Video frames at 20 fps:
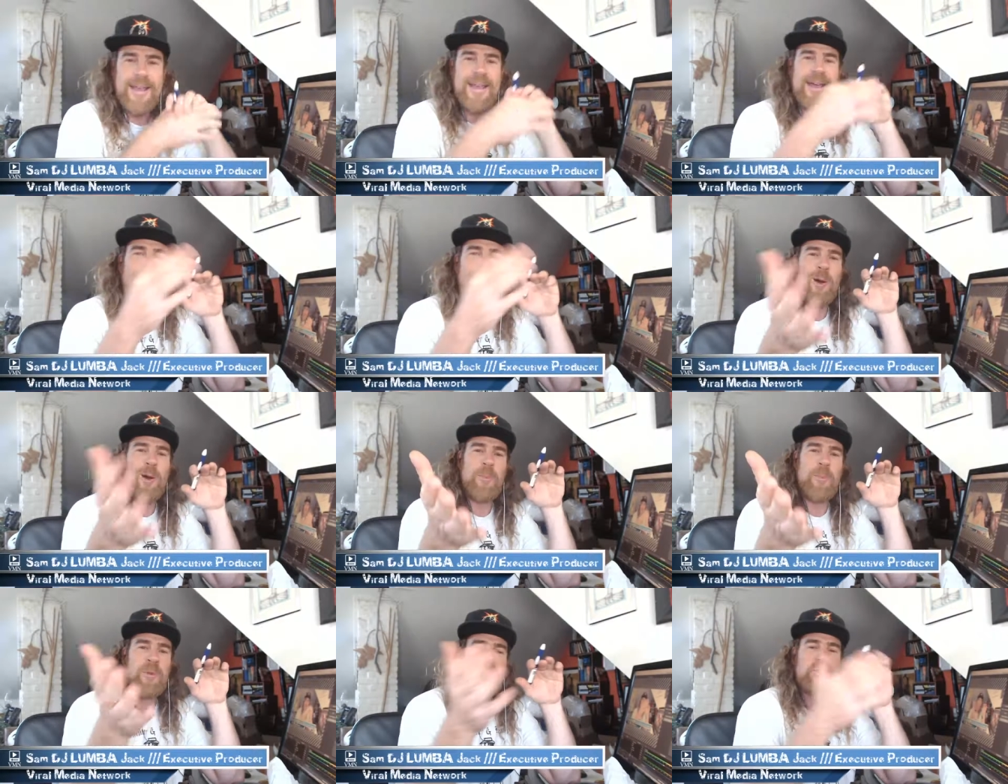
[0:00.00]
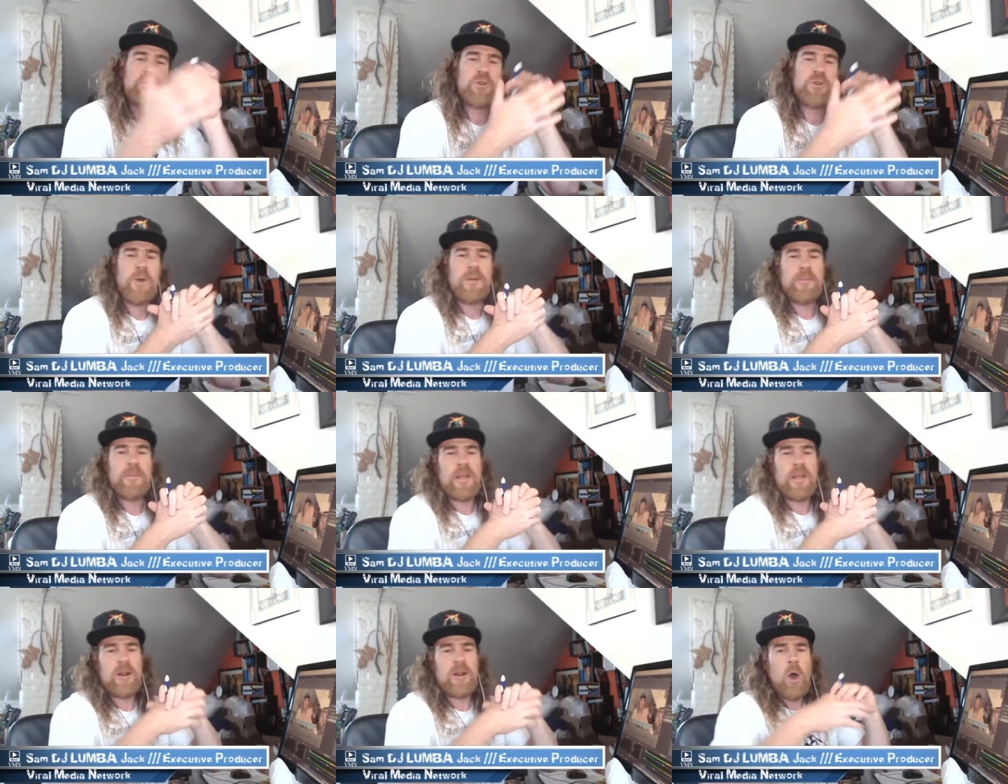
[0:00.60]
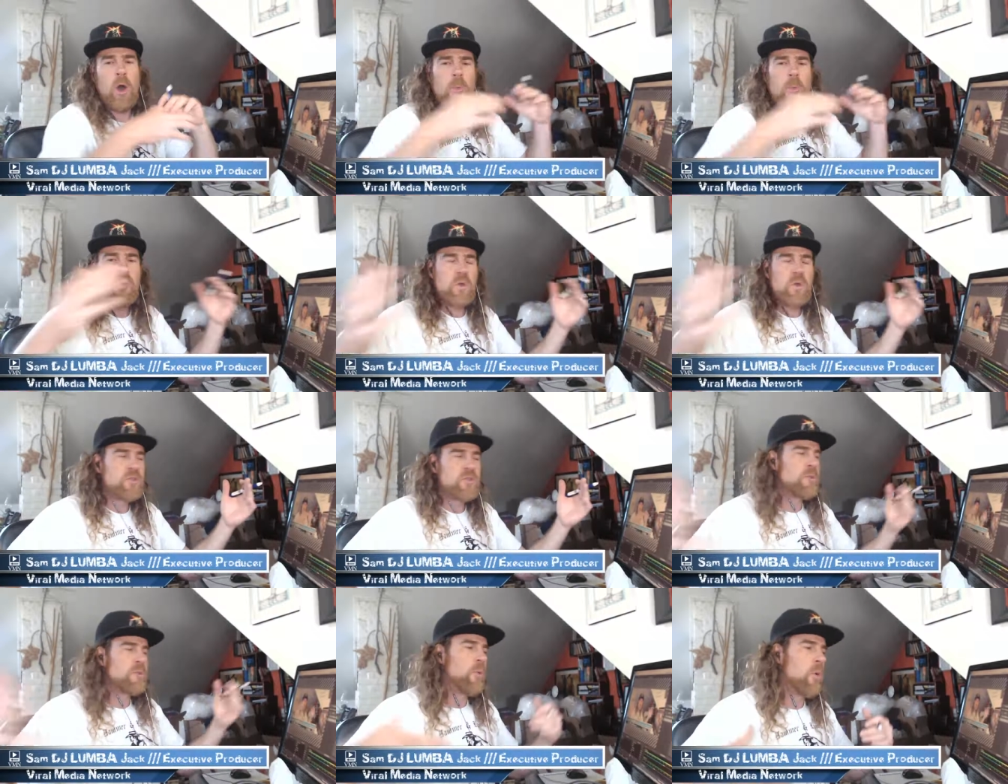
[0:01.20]
Hope you'll join me and hope you'll
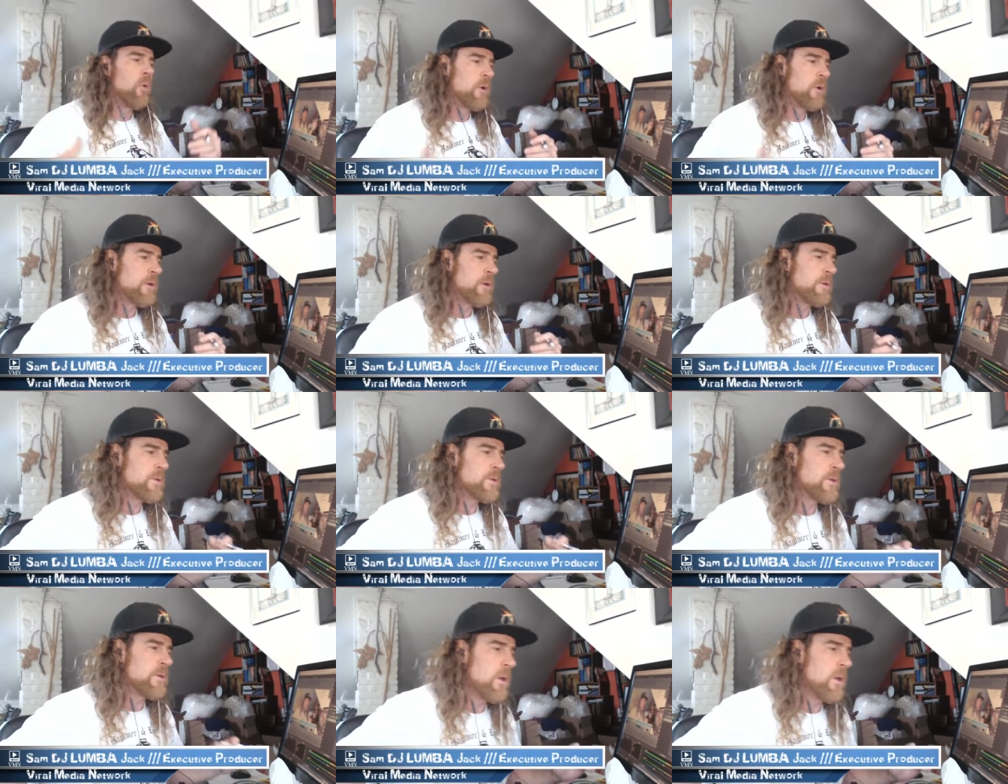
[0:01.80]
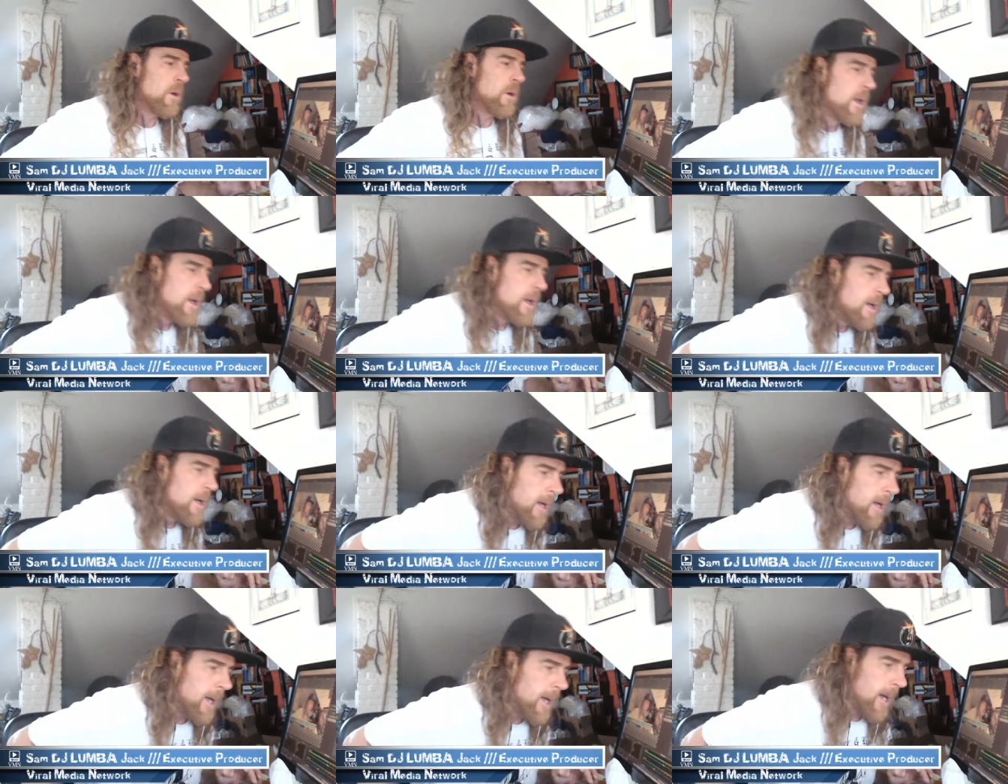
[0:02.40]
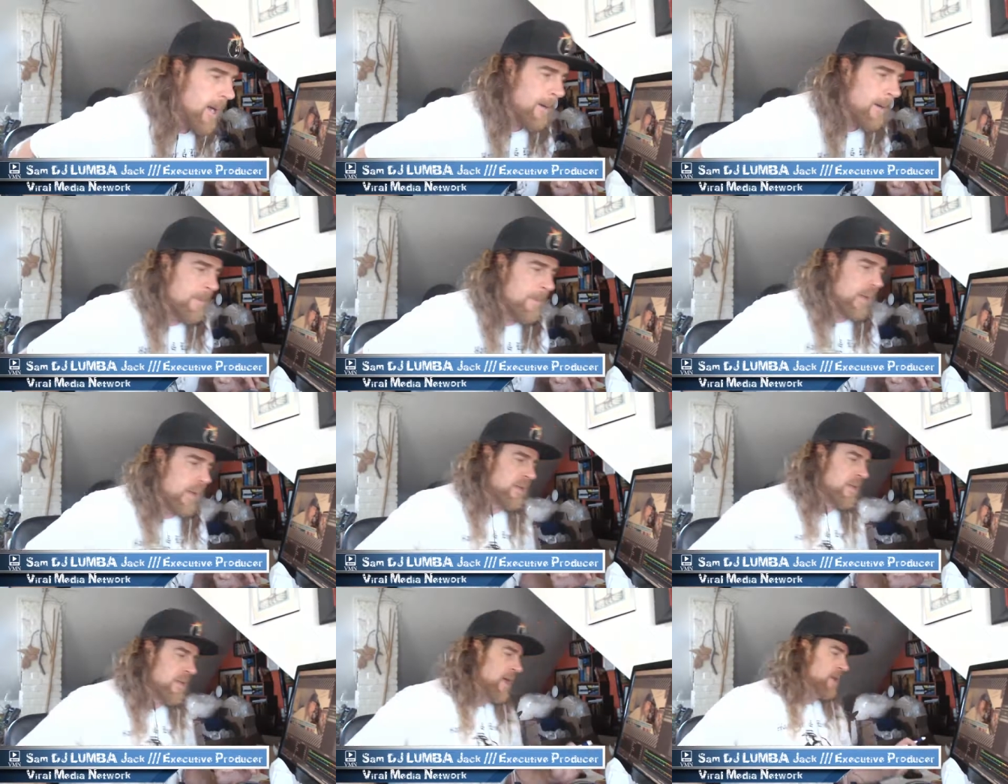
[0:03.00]
support us. So, um,
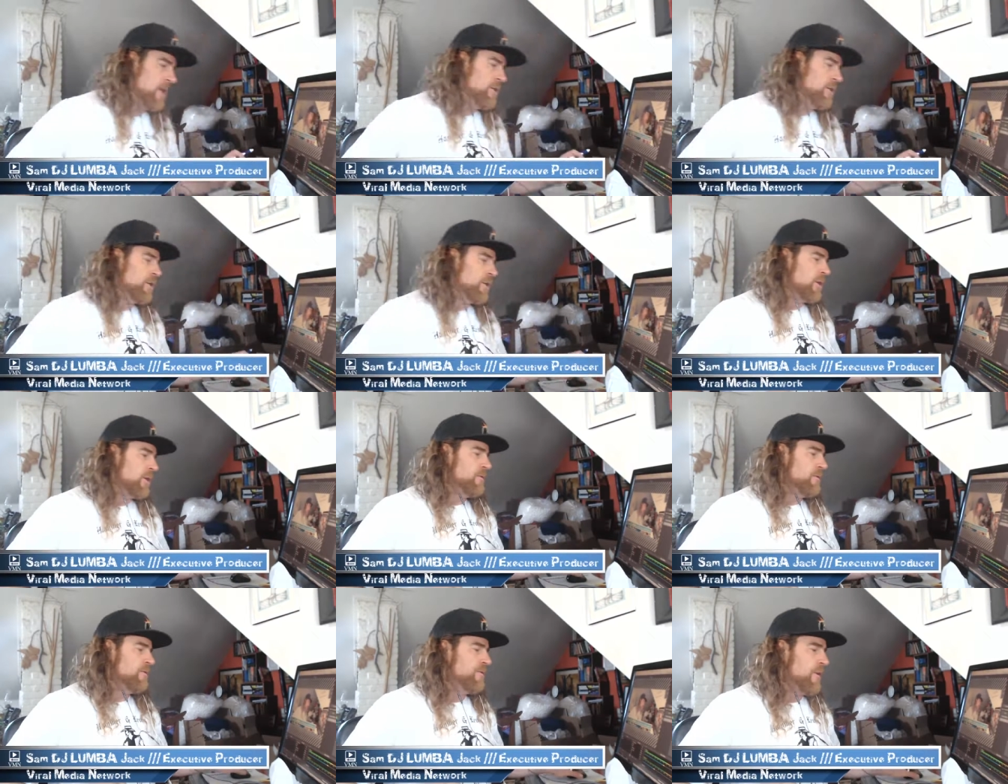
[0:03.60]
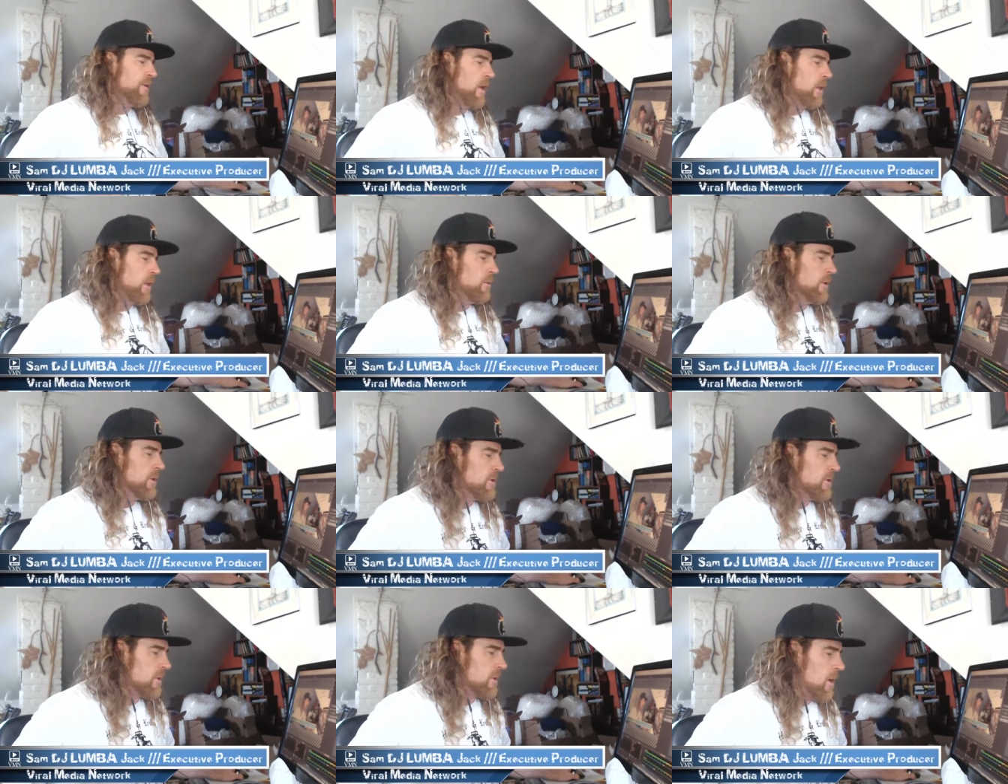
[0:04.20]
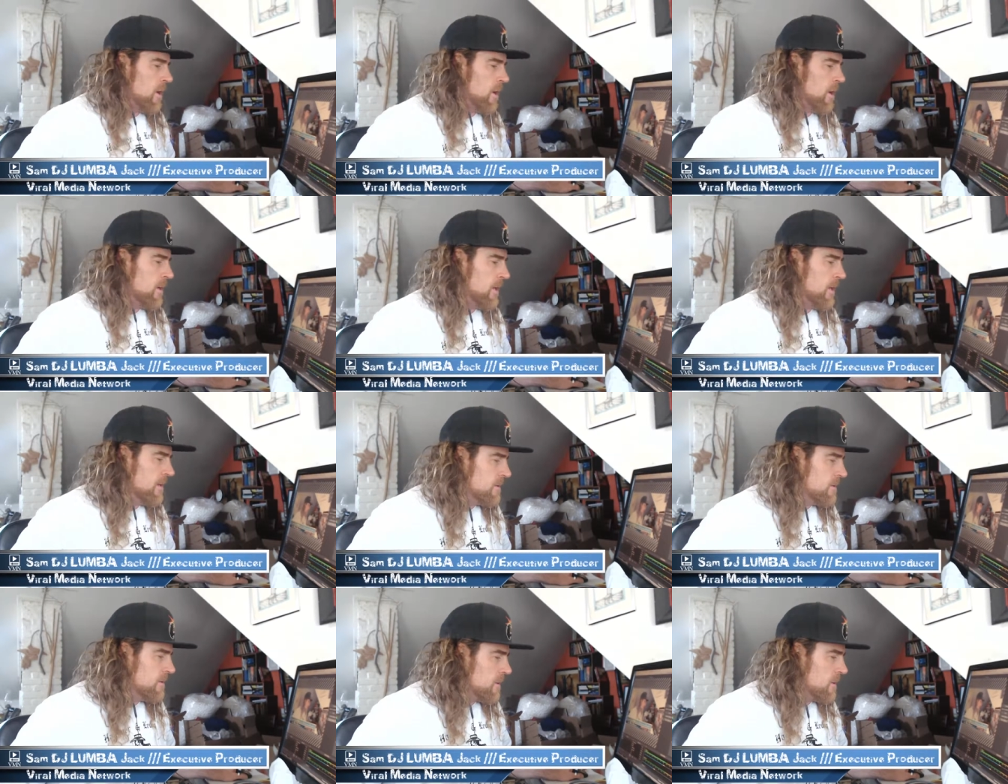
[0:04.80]
again, you can follow us on
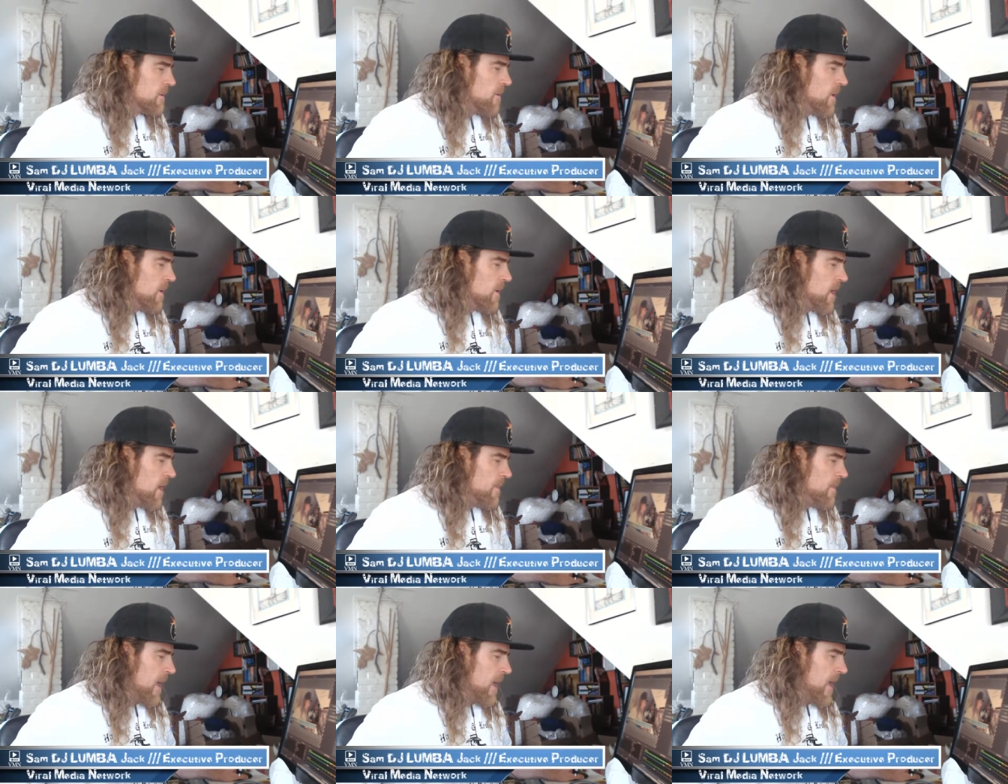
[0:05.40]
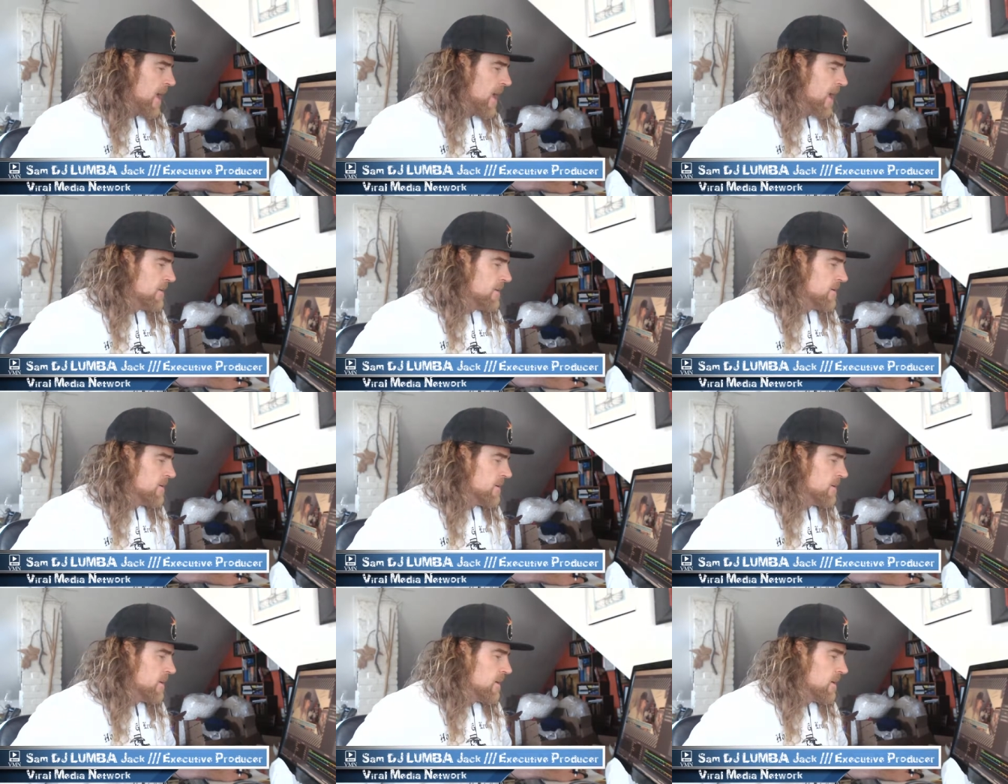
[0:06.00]
Instagram at,